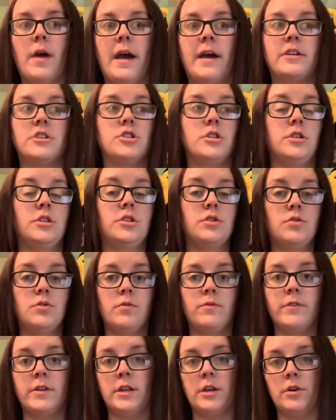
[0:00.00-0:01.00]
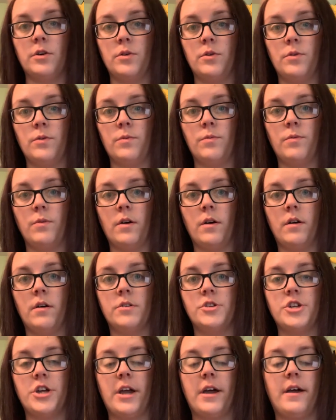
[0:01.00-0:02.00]
actually do a video
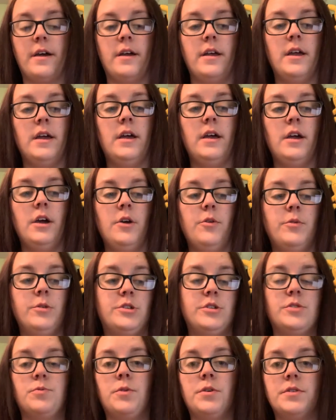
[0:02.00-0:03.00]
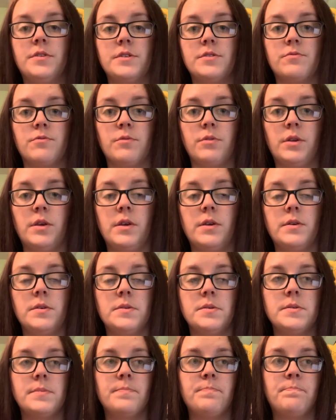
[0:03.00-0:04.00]
chat, which is what this really
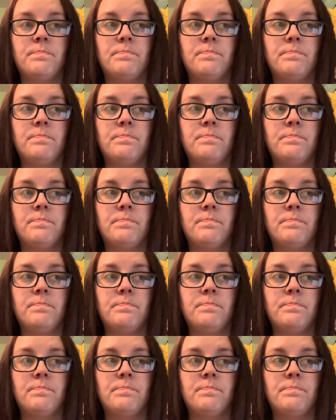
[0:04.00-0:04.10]
is.